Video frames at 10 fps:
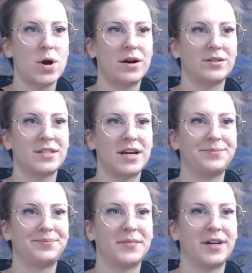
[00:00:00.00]
How's that?
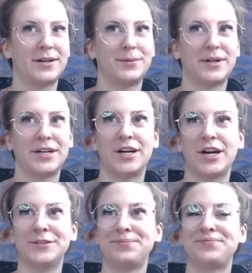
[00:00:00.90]
There we
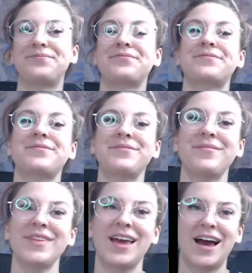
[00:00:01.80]
go.
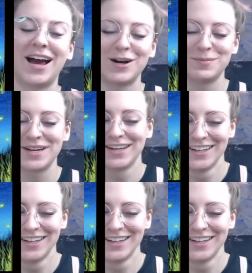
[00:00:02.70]
Um,